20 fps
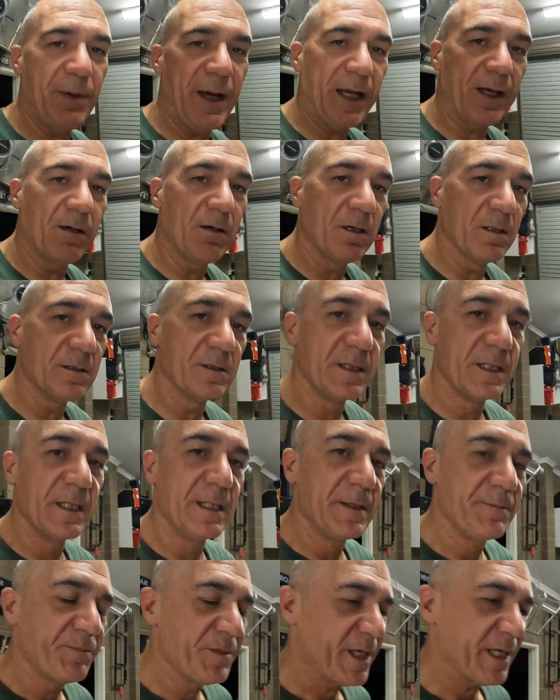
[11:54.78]
back on
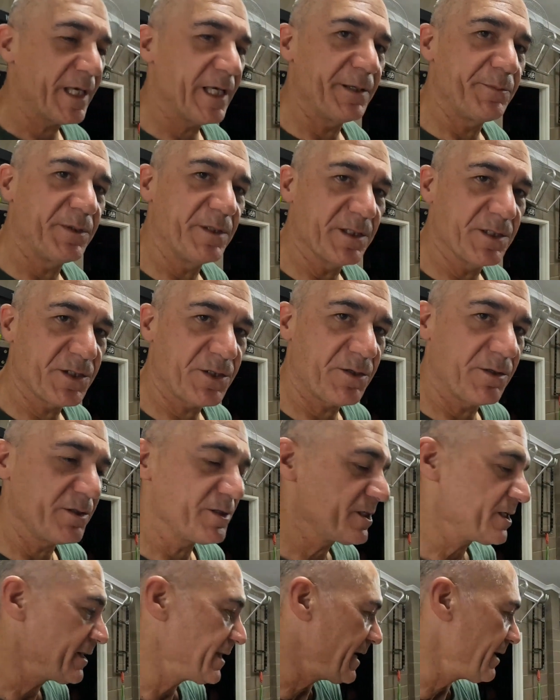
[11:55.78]
and keeping the
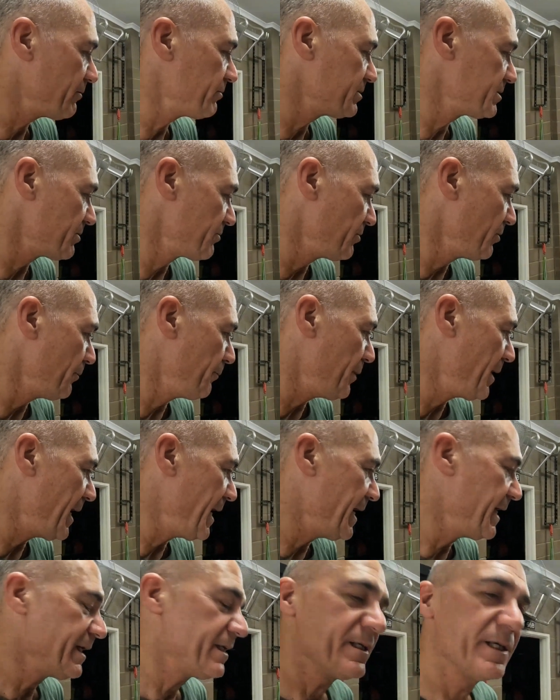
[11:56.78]
screws. So that was a real
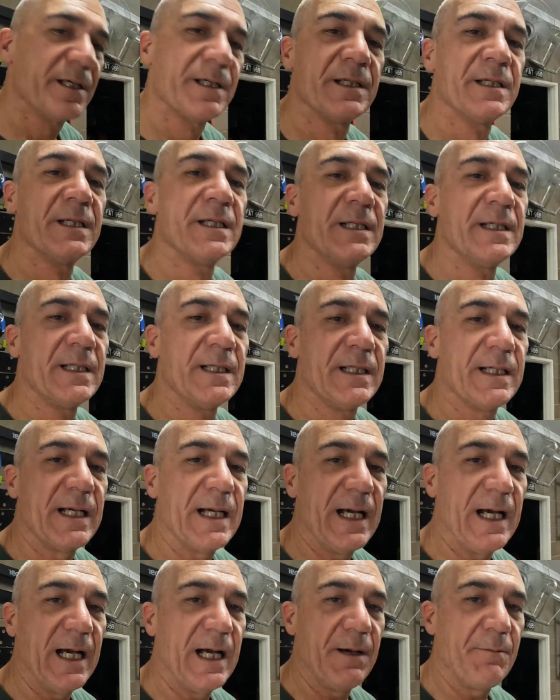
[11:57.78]
pain.
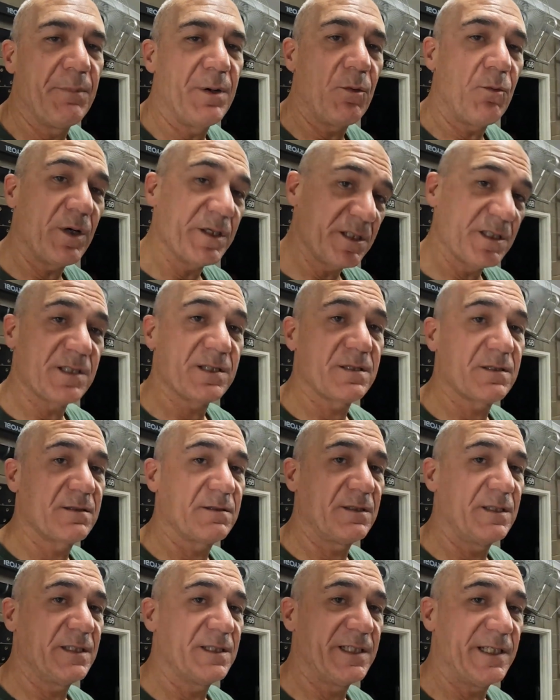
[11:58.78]
But
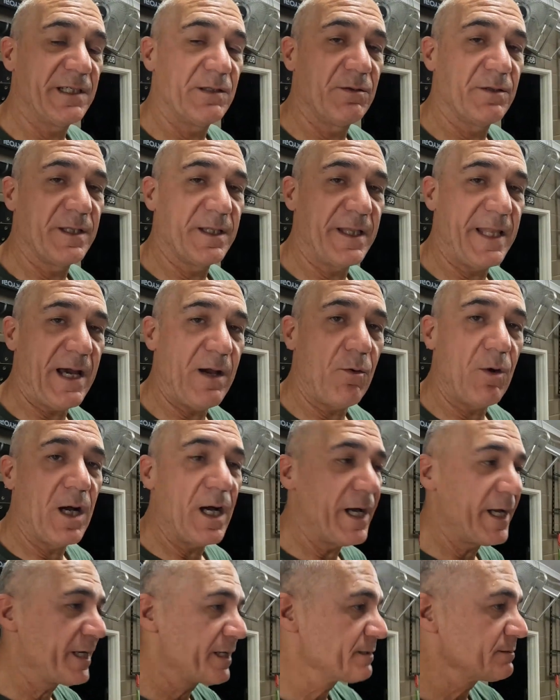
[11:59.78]
once you deal with it that
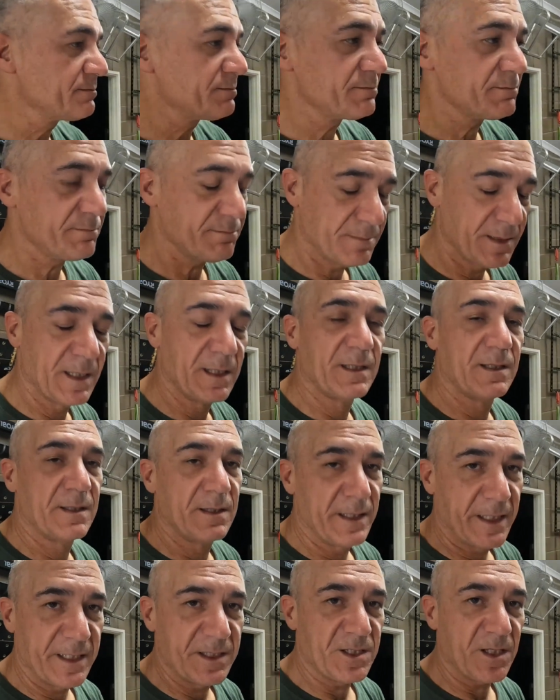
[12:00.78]
way,
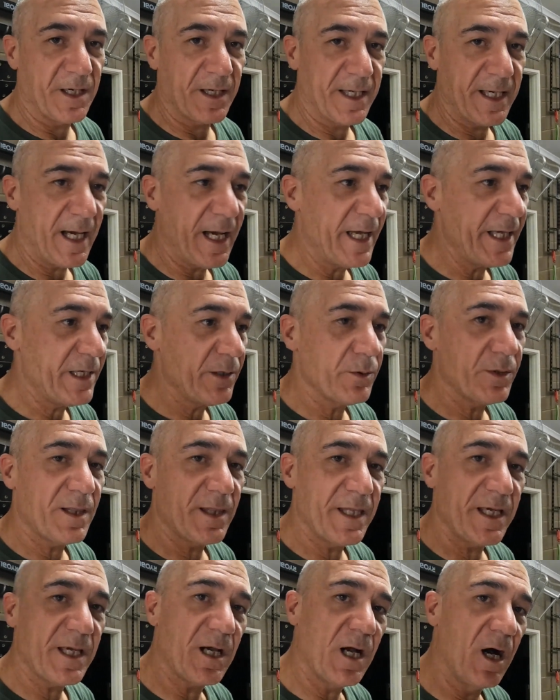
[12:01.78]
it's okay. You would
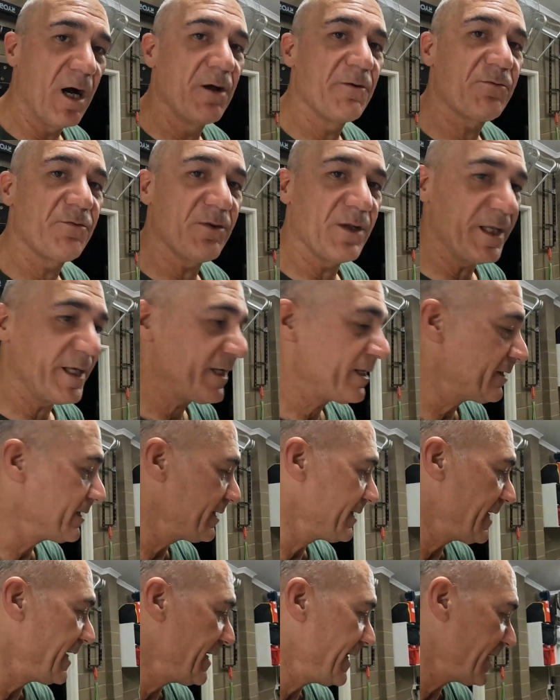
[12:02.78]
think hopefully
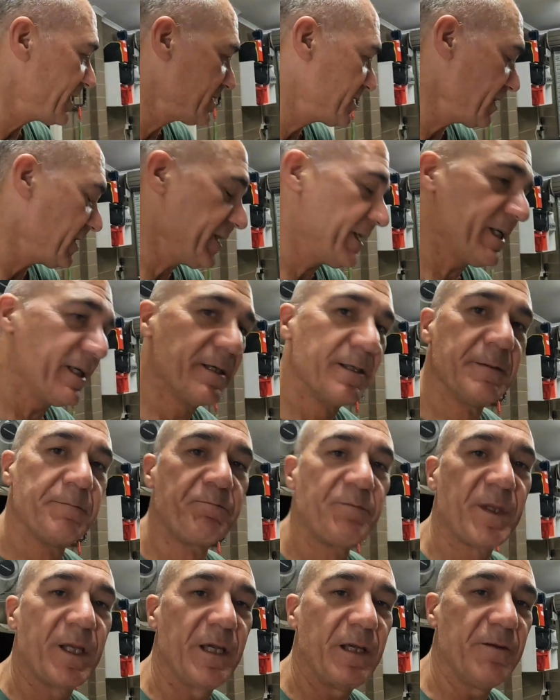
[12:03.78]
that they'd actually
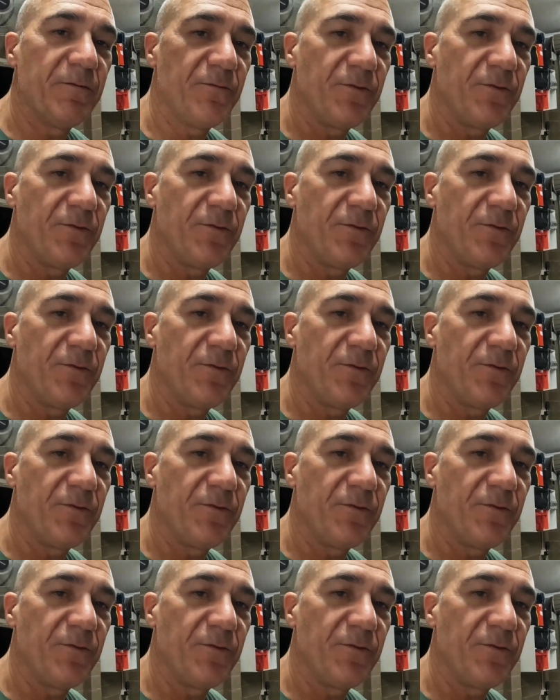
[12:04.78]
in